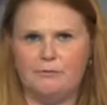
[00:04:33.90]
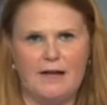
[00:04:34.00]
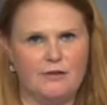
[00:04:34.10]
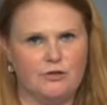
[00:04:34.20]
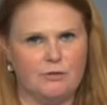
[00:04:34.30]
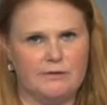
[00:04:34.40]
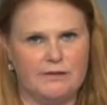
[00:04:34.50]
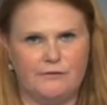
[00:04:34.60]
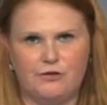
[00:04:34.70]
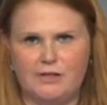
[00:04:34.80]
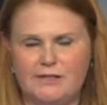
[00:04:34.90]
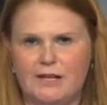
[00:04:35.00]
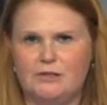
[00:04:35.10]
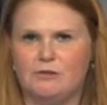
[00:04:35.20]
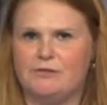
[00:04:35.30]
that, Joseph. Just
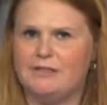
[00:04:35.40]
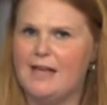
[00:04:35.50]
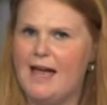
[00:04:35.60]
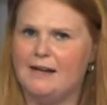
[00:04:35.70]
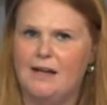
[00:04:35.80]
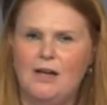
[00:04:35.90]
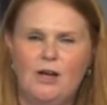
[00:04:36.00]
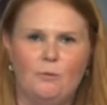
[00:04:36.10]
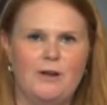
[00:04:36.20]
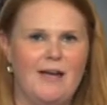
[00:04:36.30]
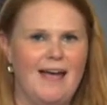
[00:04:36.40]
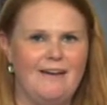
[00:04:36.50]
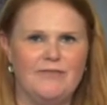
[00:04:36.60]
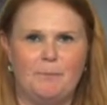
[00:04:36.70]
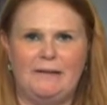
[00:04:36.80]
as you said, when you have
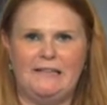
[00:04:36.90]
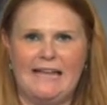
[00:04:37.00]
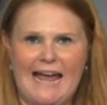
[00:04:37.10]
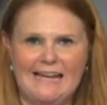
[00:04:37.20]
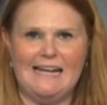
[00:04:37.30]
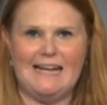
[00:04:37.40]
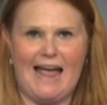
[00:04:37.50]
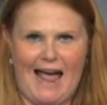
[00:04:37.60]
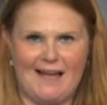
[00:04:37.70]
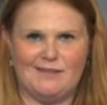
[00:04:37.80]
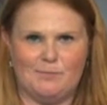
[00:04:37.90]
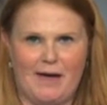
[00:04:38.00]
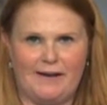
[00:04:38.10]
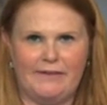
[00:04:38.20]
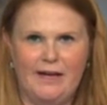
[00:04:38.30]
the planning aspect,